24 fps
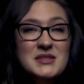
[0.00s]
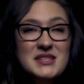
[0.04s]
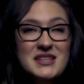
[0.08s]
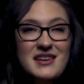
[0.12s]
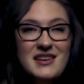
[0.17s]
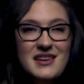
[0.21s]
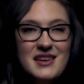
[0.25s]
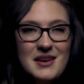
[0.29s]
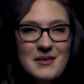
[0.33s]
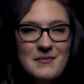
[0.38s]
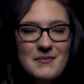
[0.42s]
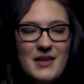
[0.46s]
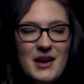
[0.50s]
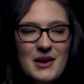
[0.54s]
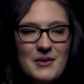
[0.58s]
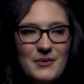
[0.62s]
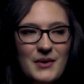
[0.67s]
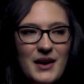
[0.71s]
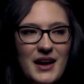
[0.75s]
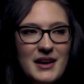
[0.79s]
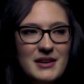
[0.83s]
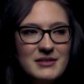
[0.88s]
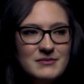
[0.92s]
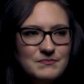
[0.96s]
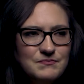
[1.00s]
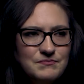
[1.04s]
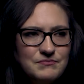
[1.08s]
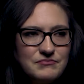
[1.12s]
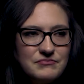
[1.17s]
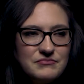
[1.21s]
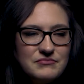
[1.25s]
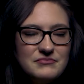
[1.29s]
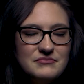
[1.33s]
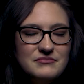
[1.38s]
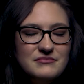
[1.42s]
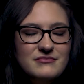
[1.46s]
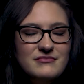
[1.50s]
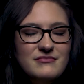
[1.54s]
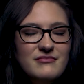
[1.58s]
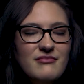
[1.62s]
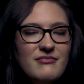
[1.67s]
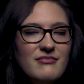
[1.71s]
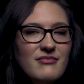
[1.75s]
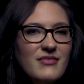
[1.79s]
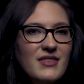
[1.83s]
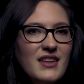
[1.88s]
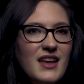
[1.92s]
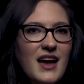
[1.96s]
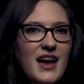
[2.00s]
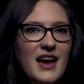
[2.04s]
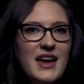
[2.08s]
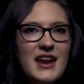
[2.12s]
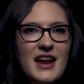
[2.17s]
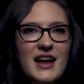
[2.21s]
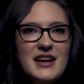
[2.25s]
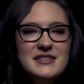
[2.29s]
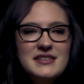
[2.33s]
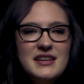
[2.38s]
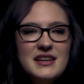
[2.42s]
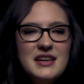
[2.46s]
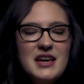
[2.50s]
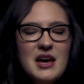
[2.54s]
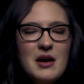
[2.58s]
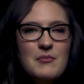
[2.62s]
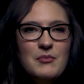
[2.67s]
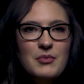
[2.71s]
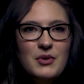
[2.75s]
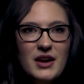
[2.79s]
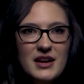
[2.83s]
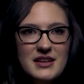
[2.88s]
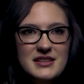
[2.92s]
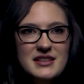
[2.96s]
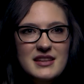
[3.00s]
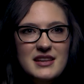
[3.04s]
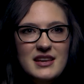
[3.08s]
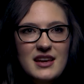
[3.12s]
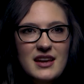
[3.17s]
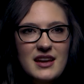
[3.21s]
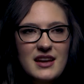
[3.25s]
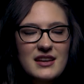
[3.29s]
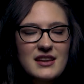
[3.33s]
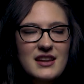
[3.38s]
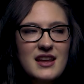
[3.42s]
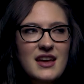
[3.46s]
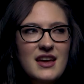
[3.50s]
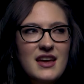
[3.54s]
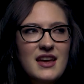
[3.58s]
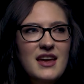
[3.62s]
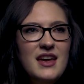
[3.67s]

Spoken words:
seeing him that way. And as I kept pressing in,